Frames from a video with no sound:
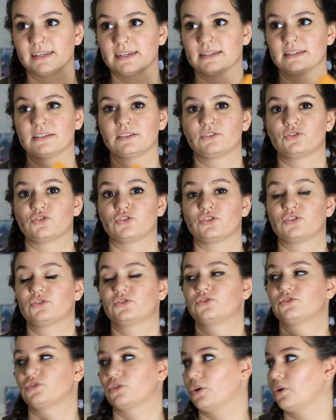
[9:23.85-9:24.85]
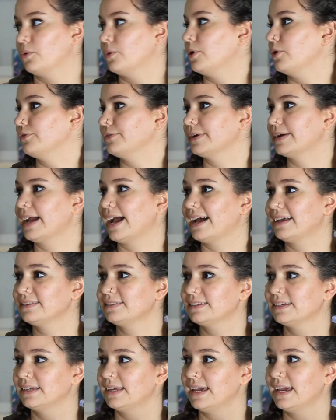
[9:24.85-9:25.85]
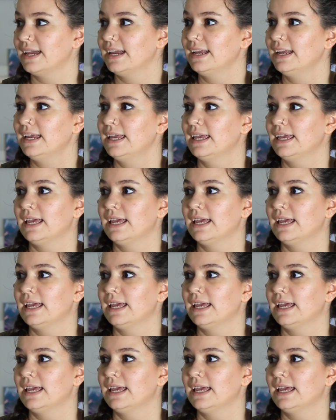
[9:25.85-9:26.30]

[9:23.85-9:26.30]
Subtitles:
is just so overcast today,